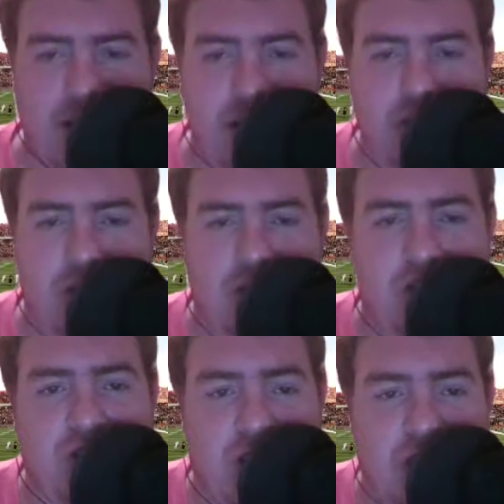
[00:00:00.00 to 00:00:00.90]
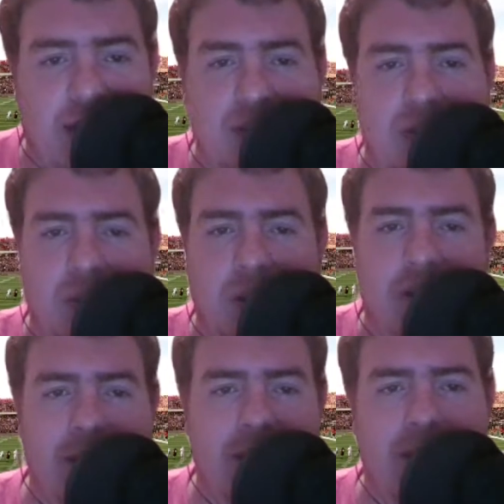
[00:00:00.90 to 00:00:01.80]
an interesting trade last week.
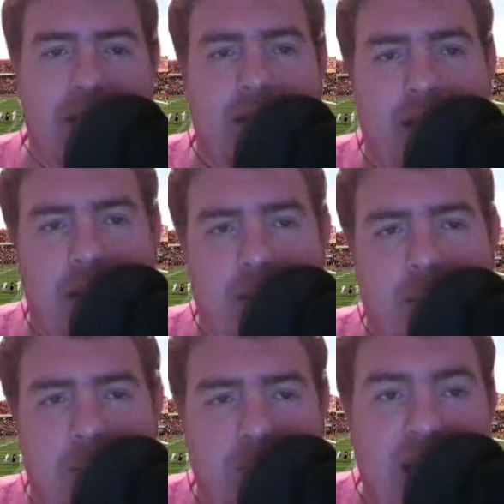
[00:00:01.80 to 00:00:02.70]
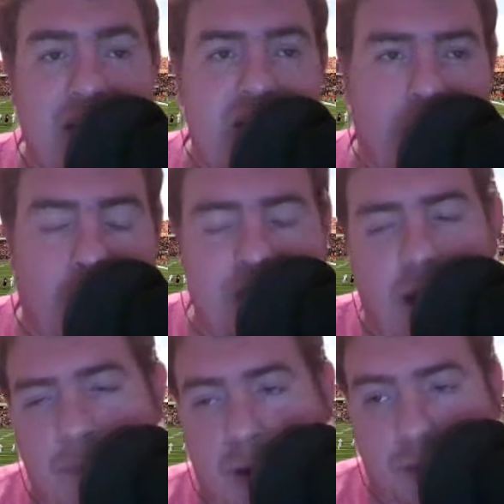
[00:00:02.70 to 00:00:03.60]
It's worked
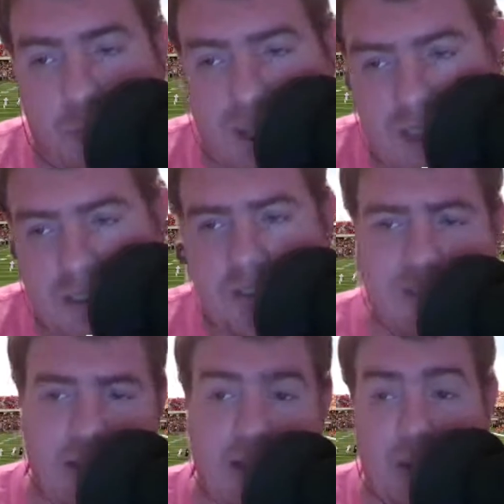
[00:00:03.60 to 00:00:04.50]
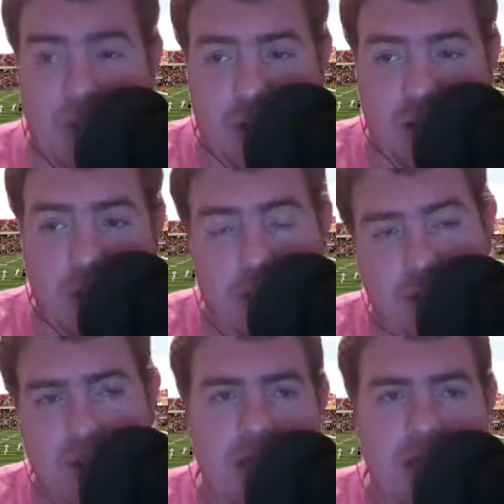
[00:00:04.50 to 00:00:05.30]
out better for me than it has for him, but